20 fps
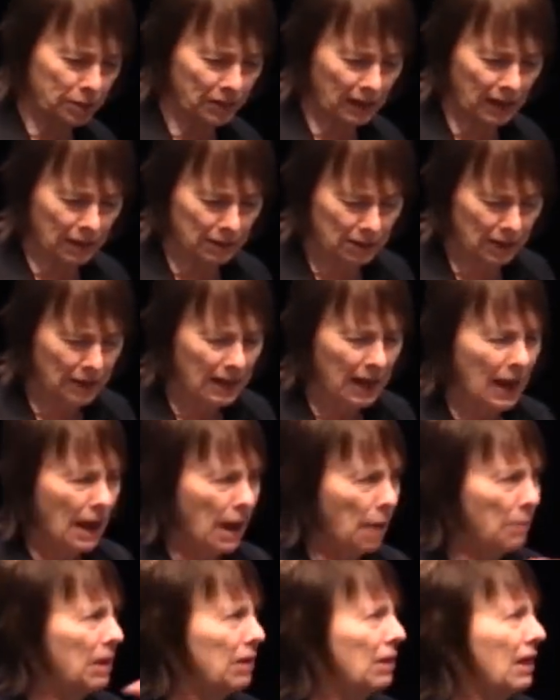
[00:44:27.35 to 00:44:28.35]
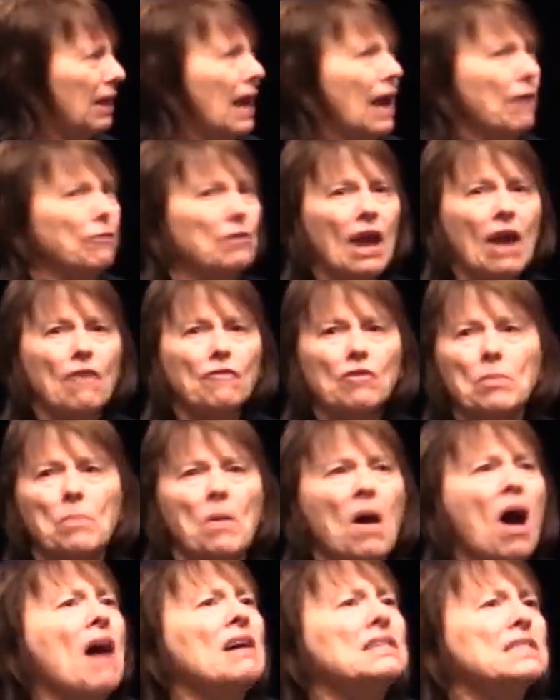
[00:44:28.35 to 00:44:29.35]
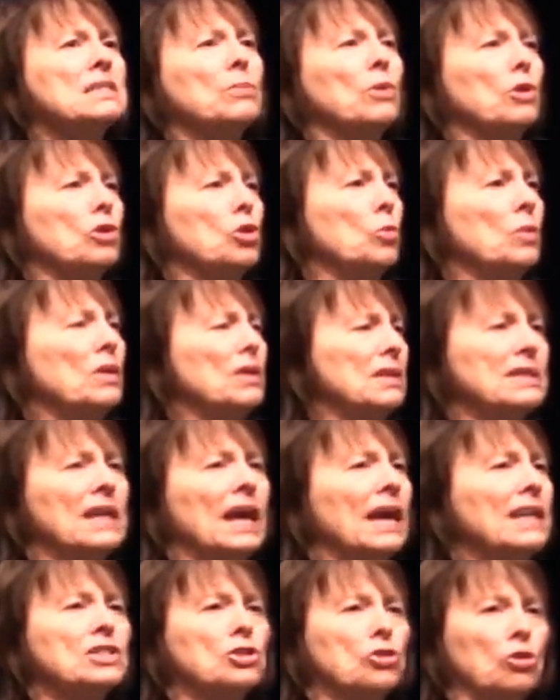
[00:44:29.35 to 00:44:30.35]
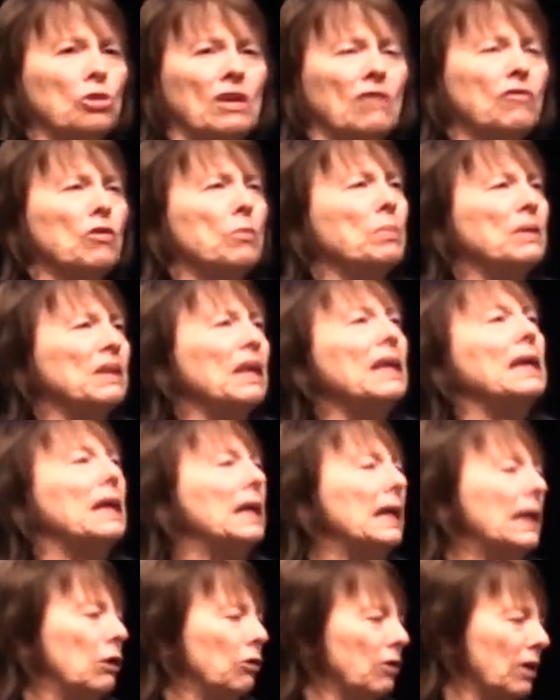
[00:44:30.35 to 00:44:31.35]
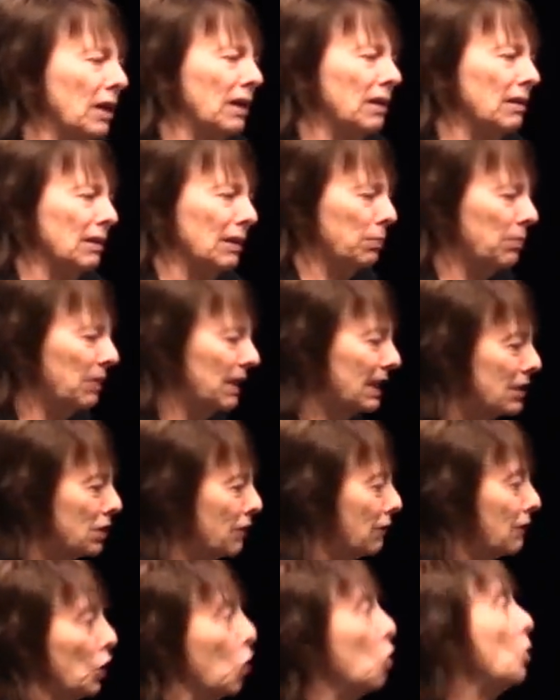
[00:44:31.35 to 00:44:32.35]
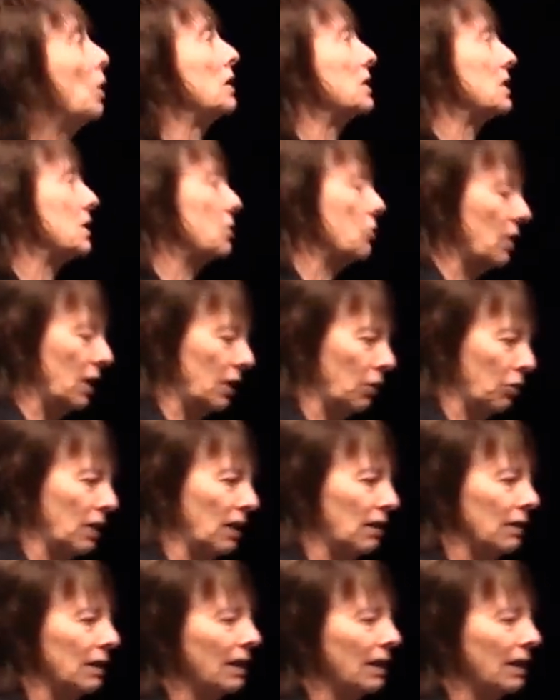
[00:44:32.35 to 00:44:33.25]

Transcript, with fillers: I mean, it's like, I mean, like every, every possible human disaster, every plague, okay, like plagues of locusts, okay, you know,